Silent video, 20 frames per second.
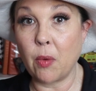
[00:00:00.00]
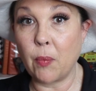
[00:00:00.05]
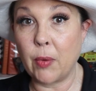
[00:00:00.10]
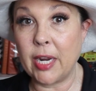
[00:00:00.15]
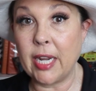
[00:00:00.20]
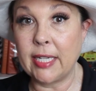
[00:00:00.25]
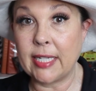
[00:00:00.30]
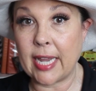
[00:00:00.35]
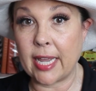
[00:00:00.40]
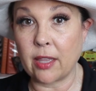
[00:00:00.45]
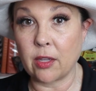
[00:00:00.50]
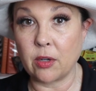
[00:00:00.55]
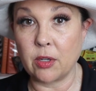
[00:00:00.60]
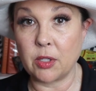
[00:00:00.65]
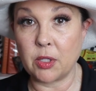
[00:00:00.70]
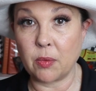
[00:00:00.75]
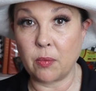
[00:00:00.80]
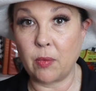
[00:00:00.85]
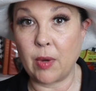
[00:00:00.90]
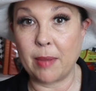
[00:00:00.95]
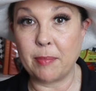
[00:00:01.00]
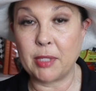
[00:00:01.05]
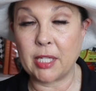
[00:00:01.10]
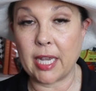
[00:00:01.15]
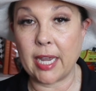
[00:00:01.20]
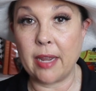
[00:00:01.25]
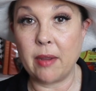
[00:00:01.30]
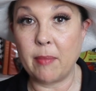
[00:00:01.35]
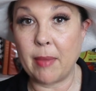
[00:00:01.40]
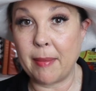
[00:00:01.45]
a retailer's
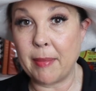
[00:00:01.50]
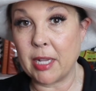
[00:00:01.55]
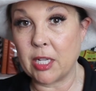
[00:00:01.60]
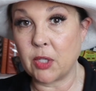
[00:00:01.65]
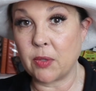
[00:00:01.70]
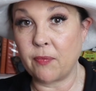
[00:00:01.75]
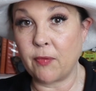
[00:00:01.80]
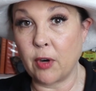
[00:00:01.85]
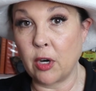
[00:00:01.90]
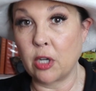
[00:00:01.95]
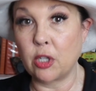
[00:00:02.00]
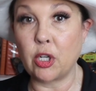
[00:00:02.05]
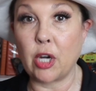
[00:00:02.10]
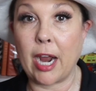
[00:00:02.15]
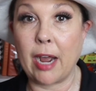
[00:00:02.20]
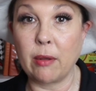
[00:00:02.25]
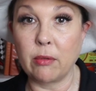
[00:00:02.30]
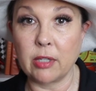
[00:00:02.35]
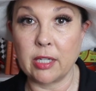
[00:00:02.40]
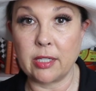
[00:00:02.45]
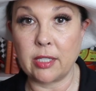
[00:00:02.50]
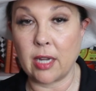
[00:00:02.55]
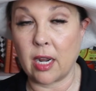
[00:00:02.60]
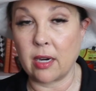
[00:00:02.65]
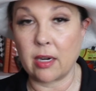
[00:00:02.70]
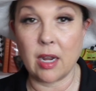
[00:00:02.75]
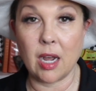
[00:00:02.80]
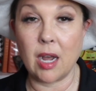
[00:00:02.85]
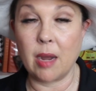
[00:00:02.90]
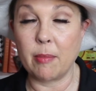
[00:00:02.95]
website. Maybe it's
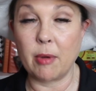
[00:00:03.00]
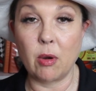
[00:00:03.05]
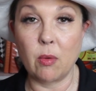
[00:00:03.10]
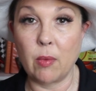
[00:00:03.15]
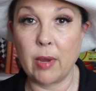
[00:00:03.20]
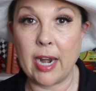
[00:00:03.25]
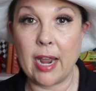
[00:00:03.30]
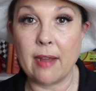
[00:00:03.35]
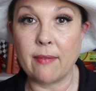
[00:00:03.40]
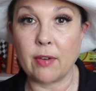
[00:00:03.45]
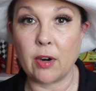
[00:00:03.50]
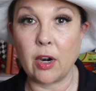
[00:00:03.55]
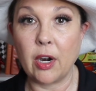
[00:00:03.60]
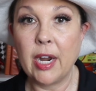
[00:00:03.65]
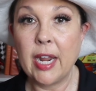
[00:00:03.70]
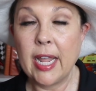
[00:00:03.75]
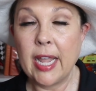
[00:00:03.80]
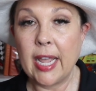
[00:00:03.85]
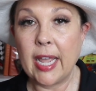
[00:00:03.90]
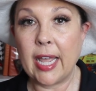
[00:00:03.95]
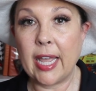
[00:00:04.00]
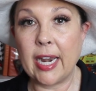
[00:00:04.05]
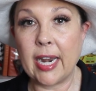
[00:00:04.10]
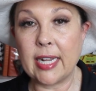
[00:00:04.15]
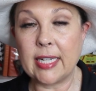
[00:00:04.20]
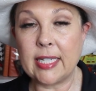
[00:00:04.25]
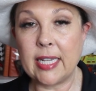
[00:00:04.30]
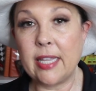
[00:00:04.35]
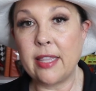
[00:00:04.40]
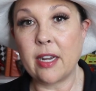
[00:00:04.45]
furnitureoutlet.com or whatever, and
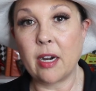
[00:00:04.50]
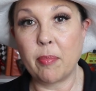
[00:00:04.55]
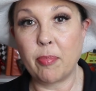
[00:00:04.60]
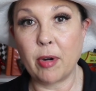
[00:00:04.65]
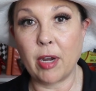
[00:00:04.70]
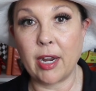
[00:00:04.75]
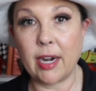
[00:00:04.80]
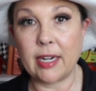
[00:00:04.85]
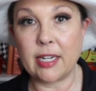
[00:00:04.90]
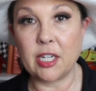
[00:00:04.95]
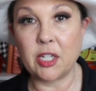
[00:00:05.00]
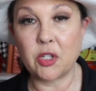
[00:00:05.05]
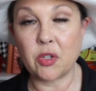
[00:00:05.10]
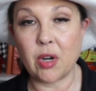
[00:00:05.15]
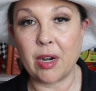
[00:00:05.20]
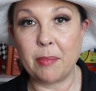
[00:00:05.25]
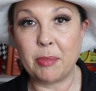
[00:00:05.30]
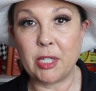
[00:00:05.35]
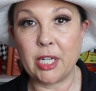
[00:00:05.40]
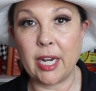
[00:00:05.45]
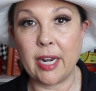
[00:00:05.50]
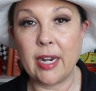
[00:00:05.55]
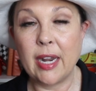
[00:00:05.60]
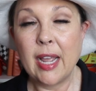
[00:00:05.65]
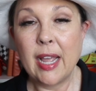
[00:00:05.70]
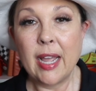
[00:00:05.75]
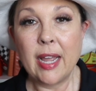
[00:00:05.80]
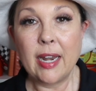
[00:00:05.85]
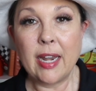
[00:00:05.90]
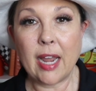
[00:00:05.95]
I see their product description.
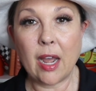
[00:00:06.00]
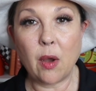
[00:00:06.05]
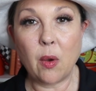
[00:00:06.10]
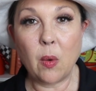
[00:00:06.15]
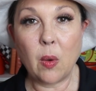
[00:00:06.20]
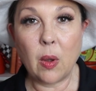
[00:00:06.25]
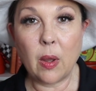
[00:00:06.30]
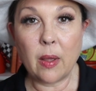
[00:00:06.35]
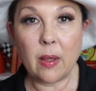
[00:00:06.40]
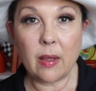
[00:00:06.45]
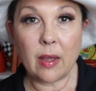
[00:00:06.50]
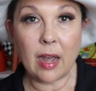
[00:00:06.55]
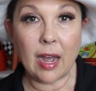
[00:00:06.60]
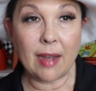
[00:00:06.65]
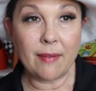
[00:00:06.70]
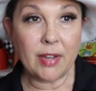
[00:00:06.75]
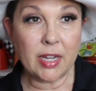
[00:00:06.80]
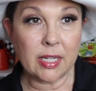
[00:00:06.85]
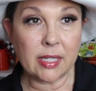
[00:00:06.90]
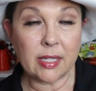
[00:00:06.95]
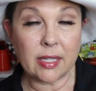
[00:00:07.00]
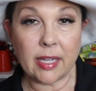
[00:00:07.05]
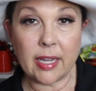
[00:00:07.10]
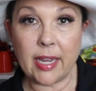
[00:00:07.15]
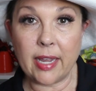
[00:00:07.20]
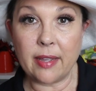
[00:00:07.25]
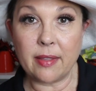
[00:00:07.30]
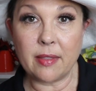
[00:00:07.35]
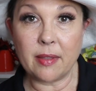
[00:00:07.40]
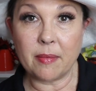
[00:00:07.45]
Now,
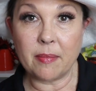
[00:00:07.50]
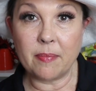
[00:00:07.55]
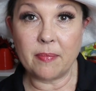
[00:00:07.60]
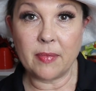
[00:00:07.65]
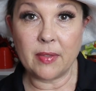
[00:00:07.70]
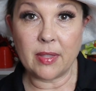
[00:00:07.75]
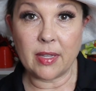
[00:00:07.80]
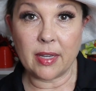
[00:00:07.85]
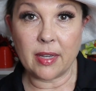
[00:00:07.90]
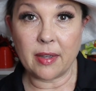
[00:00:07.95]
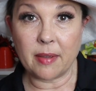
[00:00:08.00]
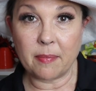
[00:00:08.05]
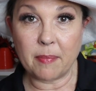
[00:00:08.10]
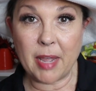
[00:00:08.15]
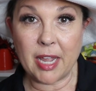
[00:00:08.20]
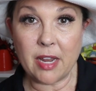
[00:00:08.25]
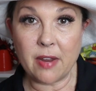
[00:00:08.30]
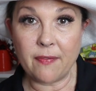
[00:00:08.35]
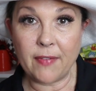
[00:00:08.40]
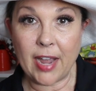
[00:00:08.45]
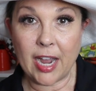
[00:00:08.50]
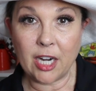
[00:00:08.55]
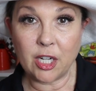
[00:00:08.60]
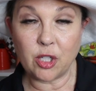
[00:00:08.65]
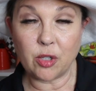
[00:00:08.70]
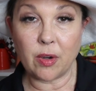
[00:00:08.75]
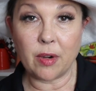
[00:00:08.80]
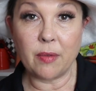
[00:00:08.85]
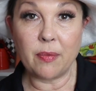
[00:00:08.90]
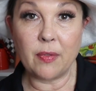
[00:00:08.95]
obviously, the
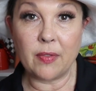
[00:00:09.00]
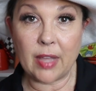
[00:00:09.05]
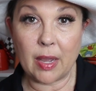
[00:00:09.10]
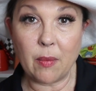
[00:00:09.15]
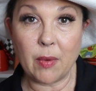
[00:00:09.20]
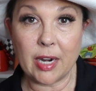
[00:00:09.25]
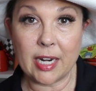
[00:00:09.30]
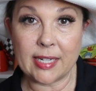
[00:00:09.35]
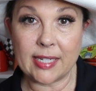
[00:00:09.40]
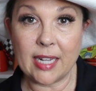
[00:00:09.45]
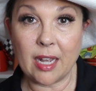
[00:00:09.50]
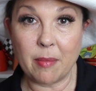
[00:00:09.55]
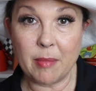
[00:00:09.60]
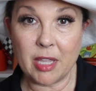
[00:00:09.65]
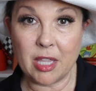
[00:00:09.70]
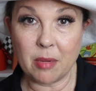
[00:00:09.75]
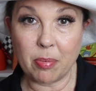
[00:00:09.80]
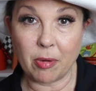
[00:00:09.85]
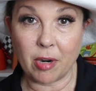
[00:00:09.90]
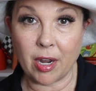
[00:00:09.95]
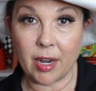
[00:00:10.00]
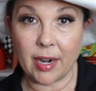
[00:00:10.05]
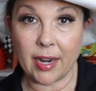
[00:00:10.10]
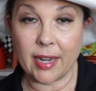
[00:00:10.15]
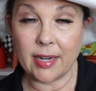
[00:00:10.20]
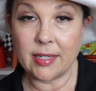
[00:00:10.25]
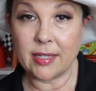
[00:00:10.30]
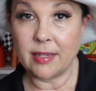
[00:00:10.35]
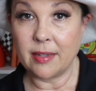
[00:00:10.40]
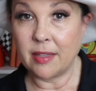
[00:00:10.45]
manufacturer, they want to sell me the
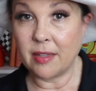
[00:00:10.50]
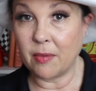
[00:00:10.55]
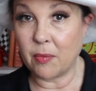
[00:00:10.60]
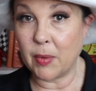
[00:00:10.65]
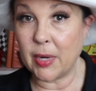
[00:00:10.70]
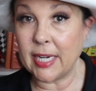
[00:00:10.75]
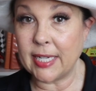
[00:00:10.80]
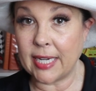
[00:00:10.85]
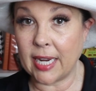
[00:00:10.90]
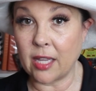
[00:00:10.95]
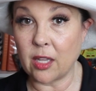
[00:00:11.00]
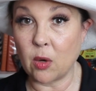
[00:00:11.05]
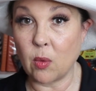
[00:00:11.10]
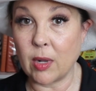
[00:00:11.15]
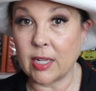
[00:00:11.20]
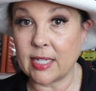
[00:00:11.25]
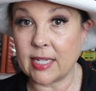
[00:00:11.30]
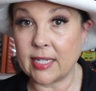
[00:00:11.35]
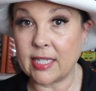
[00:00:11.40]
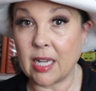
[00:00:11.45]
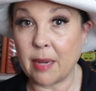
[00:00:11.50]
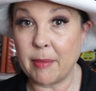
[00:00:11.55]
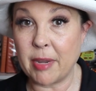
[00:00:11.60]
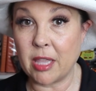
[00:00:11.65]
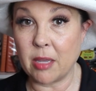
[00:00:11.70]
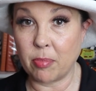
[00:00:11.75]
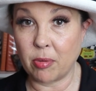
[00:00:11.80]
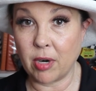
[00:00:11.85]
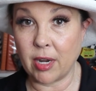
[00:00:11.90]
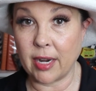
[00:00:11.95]
product. The retailer wants to sell
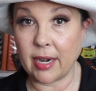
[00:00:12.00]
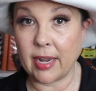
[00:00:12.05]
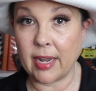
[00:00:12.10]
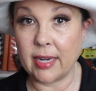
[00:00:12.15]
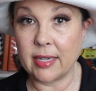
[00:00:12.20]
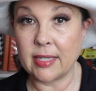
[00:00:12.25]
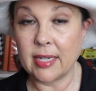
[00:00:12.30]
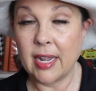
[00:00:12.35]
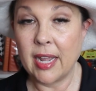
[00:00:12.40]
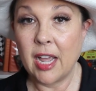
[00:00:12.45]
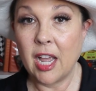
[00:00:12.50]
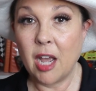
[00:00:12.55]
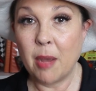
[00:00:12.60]
me the product.